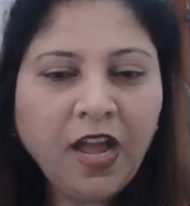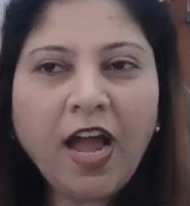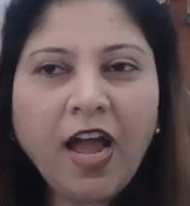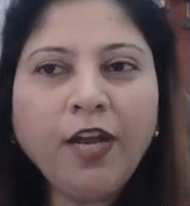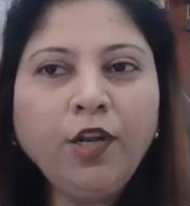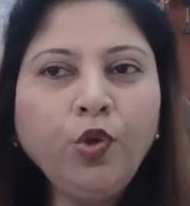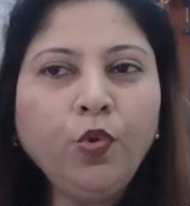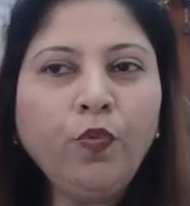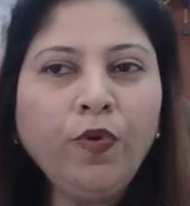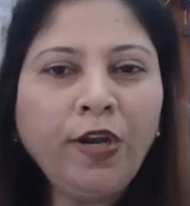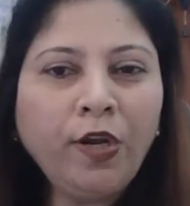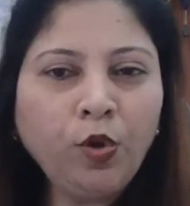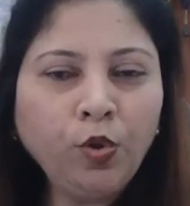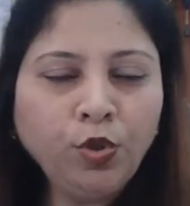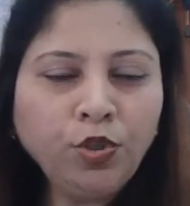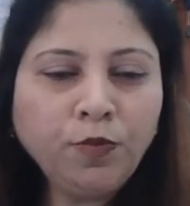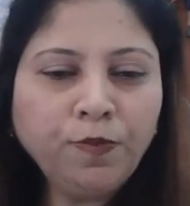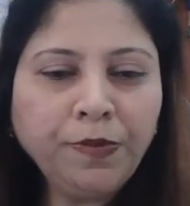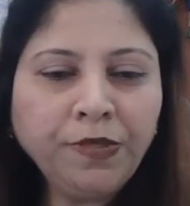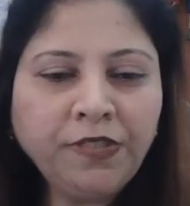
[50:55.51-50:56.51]
And you will
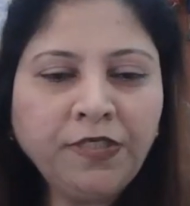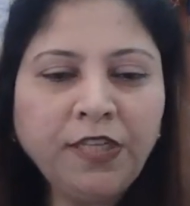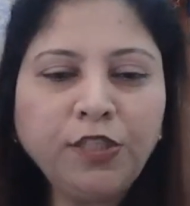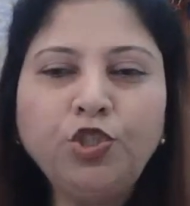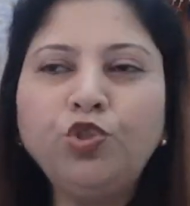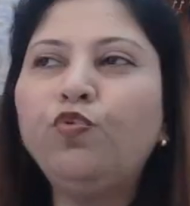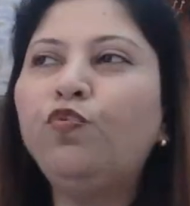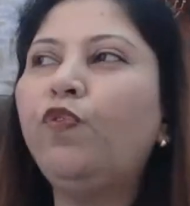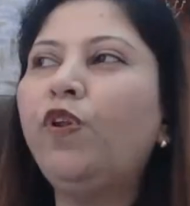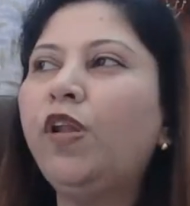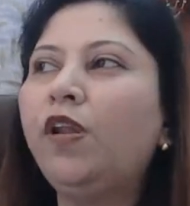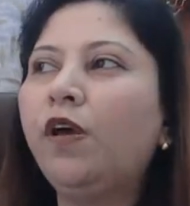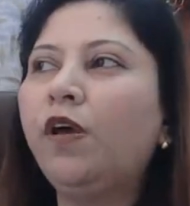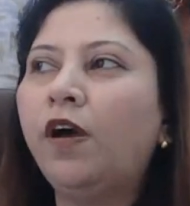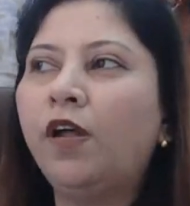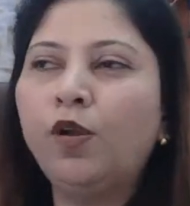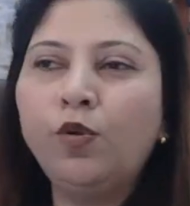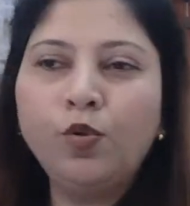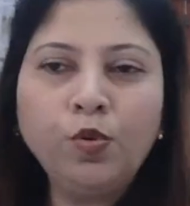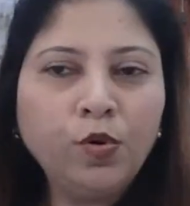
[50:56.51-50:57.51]
lose business, you will
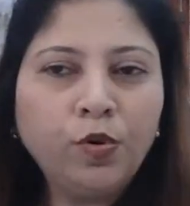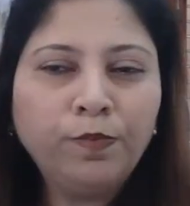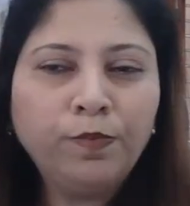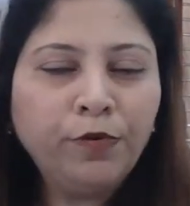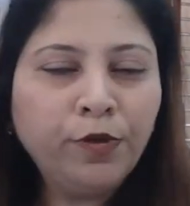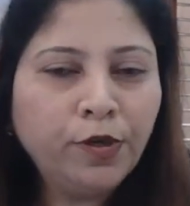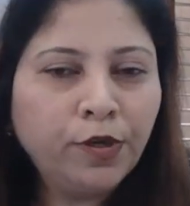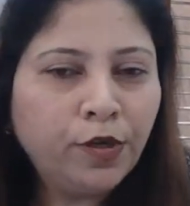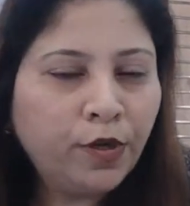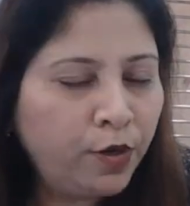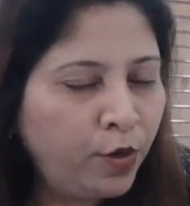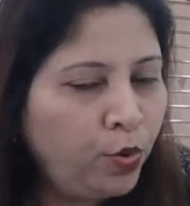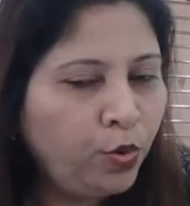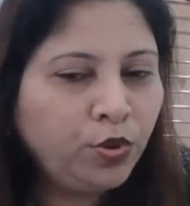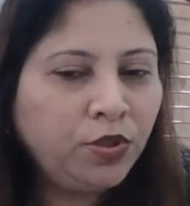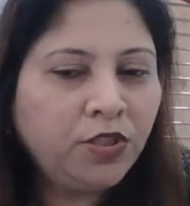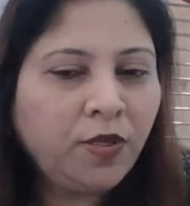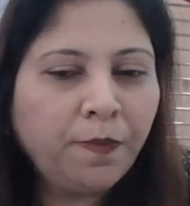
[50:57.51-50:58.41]
lose